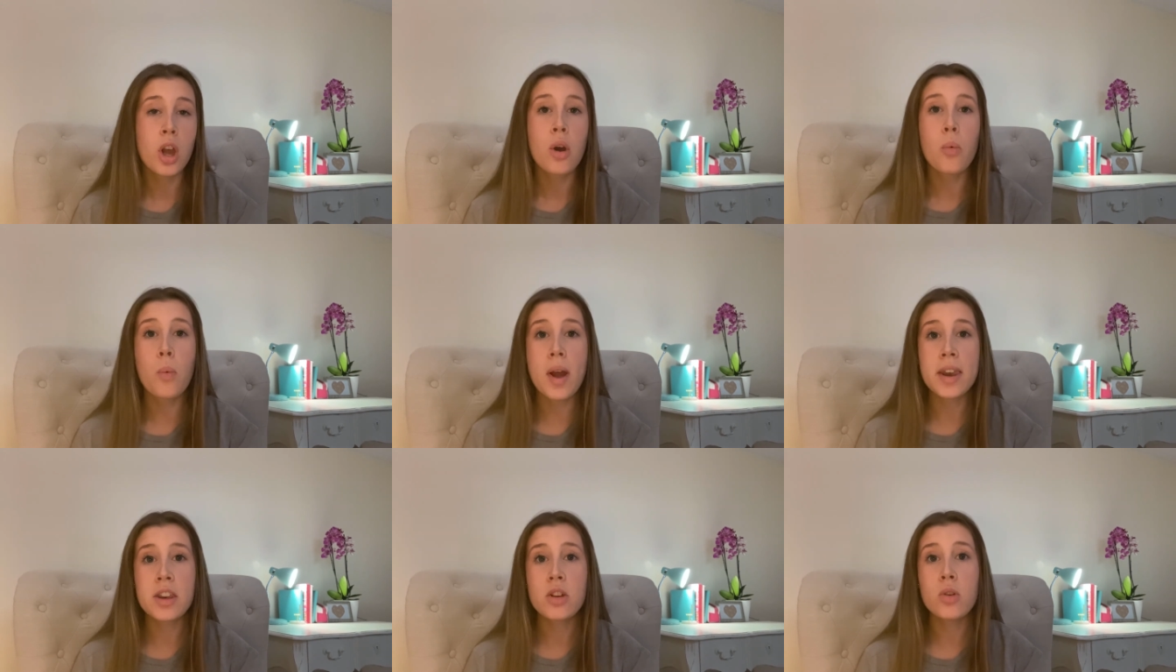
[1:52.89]

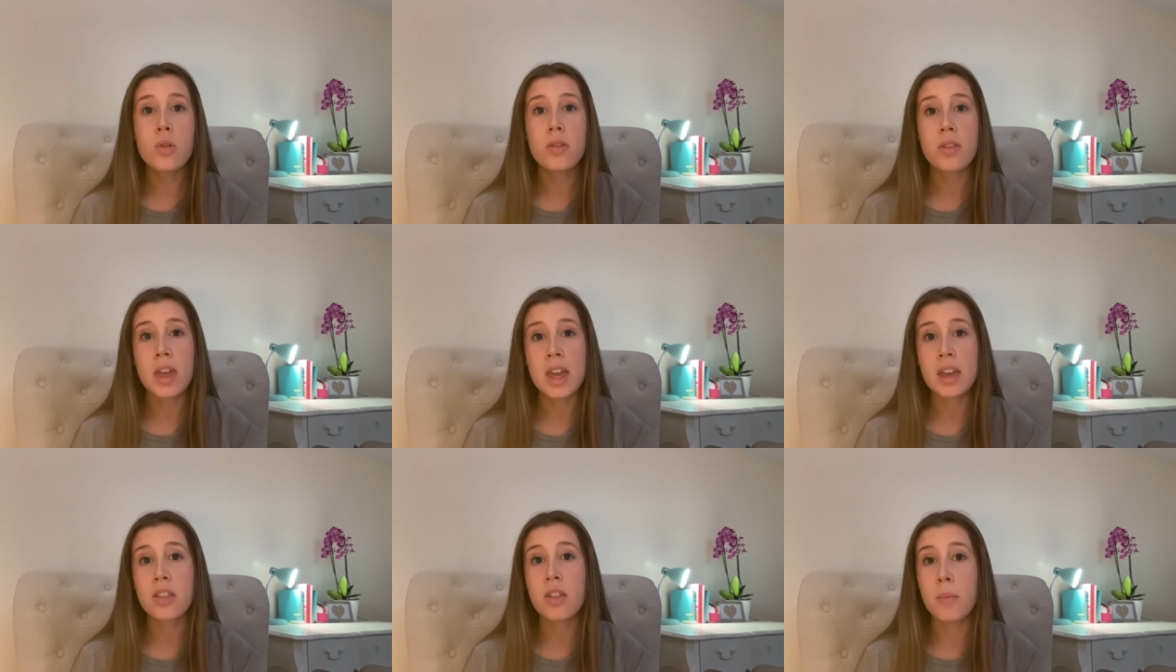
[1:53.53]
when you
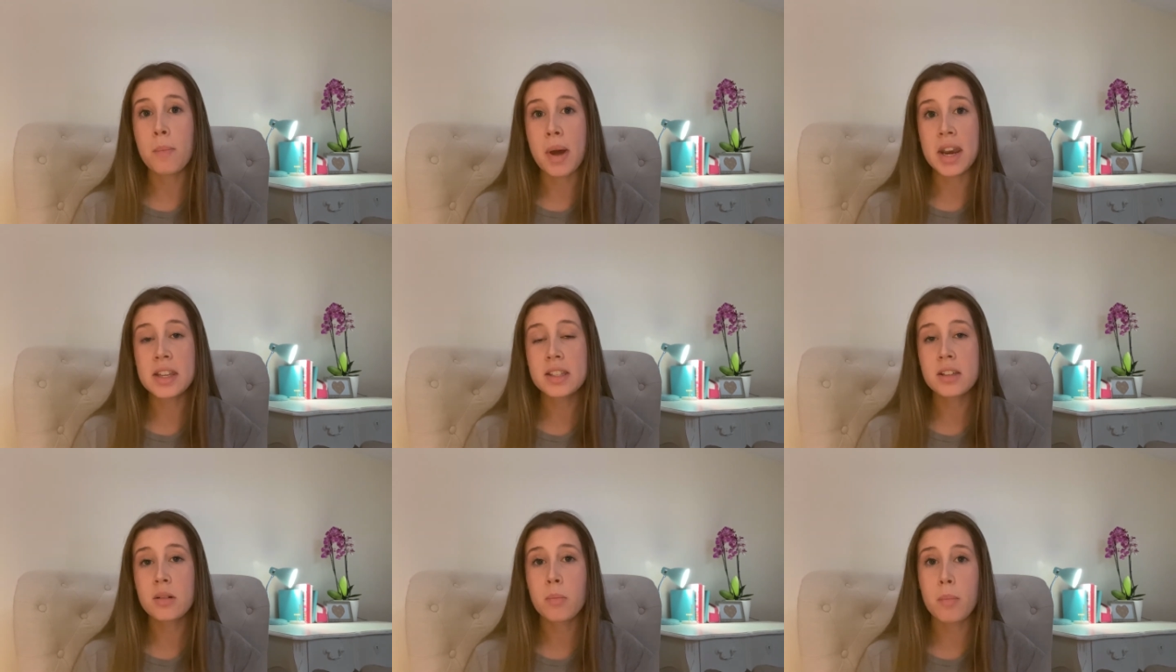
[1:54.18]
think that
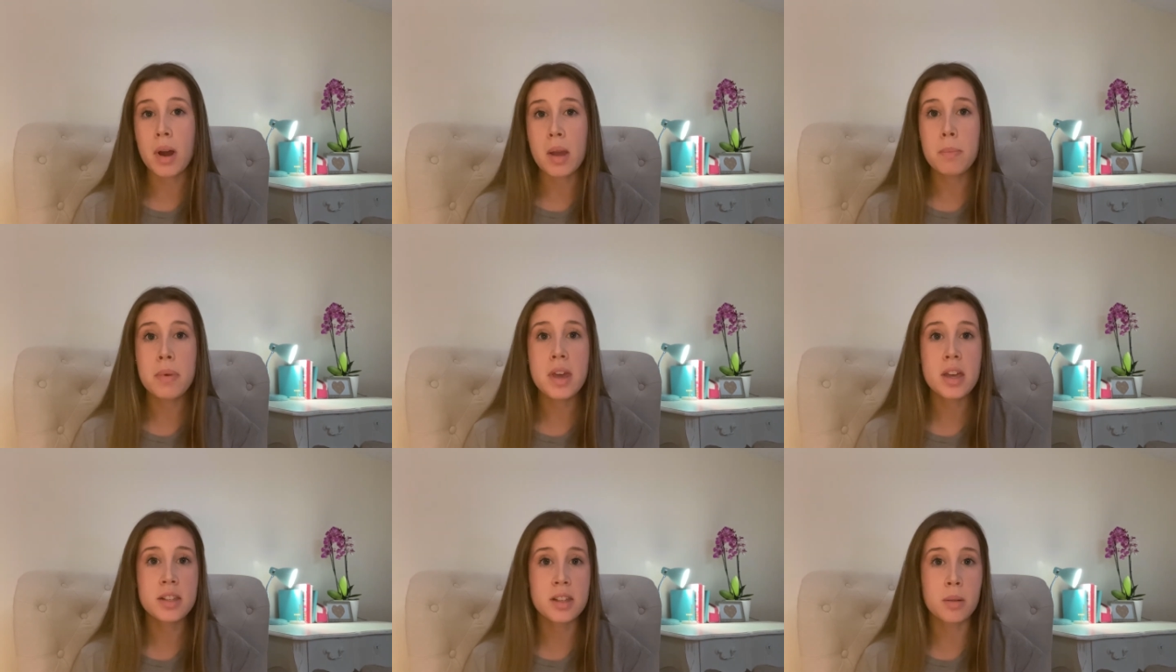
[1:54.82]
medicine might be
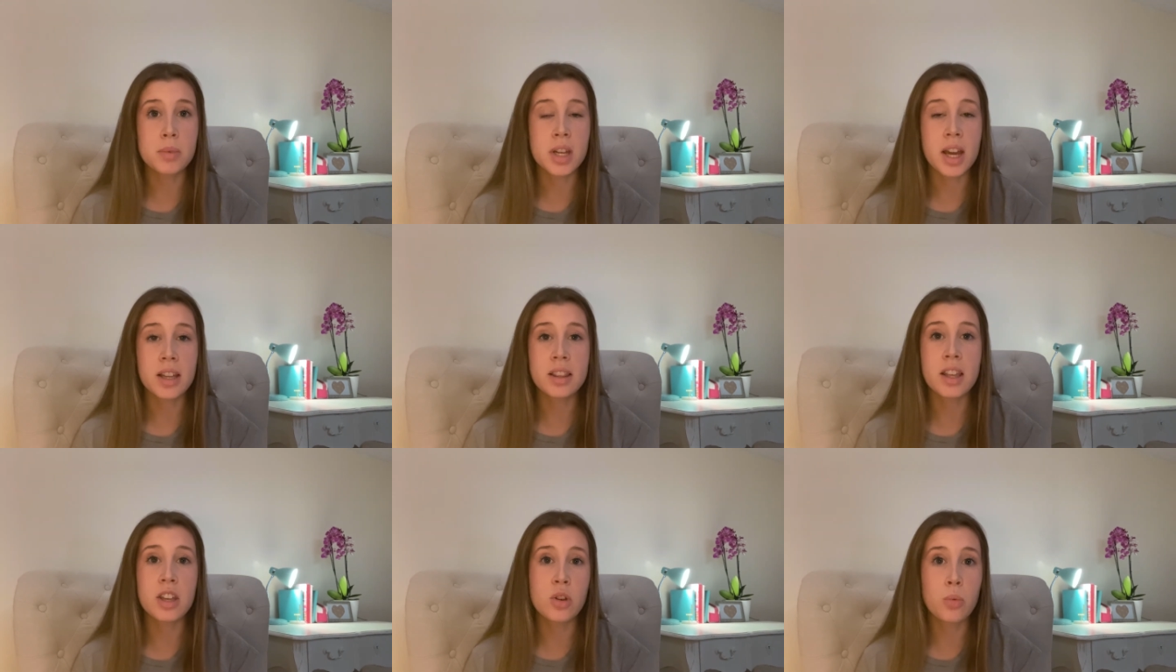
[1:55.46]
a subject
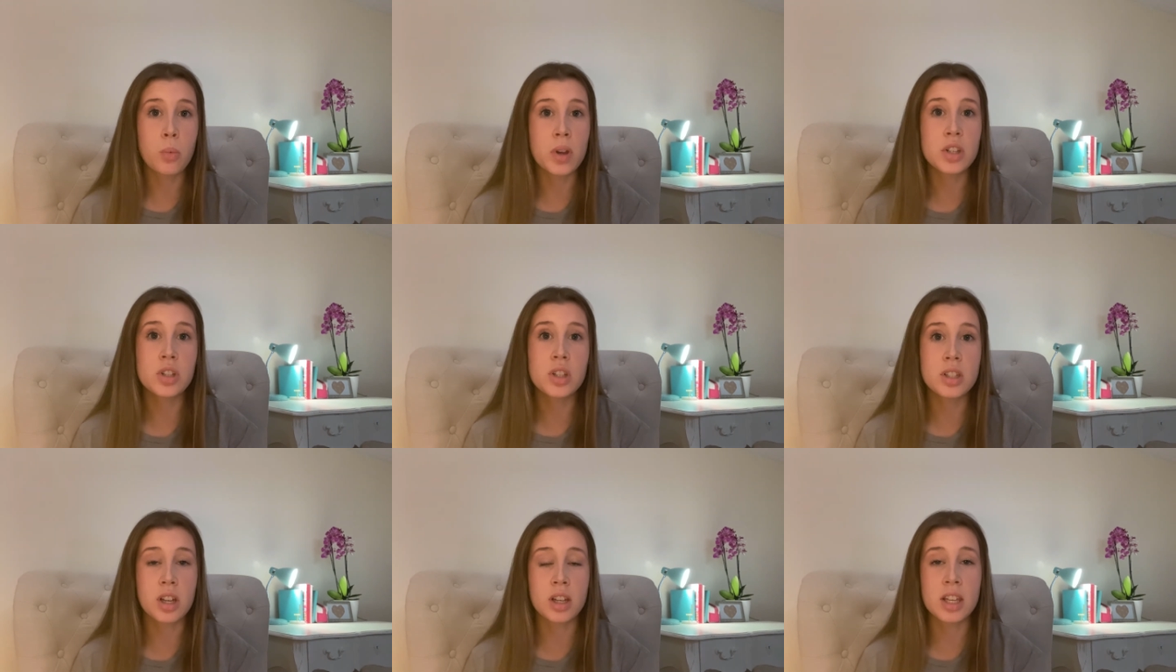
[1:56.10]
that you wish to
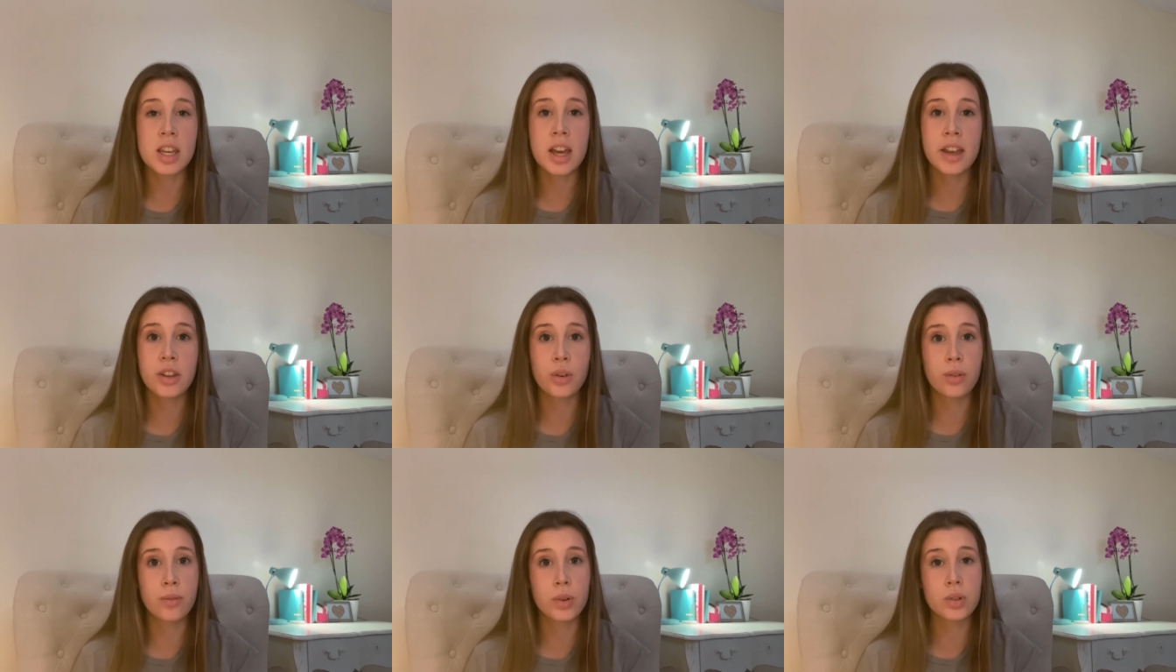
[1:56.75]
study at
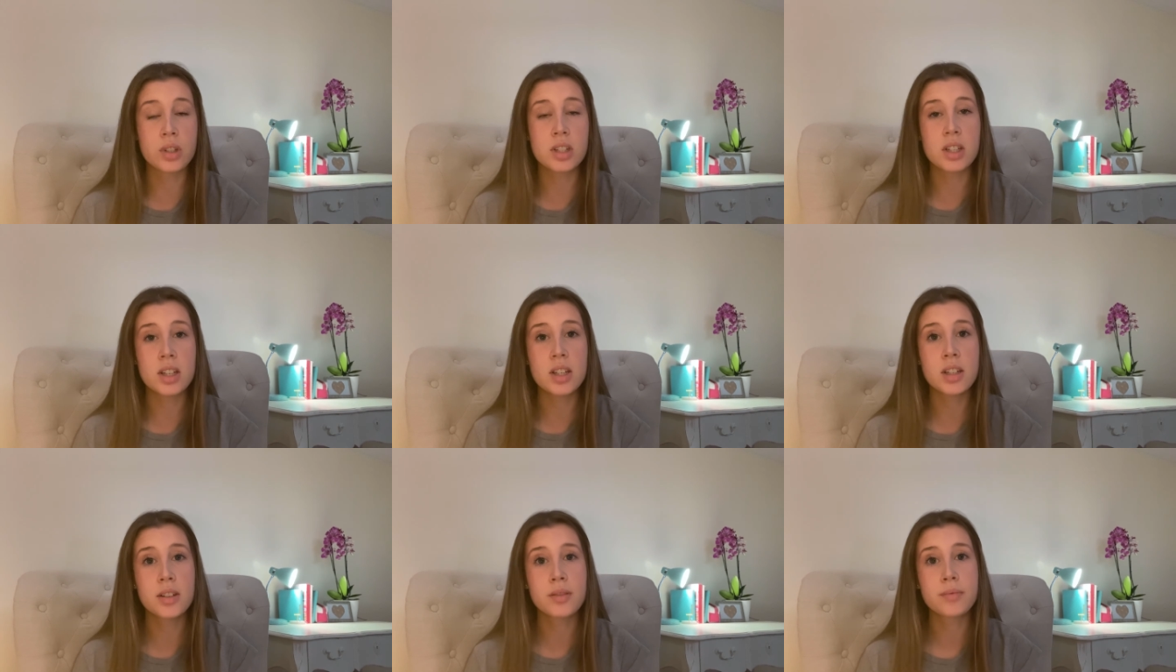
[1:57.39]
university.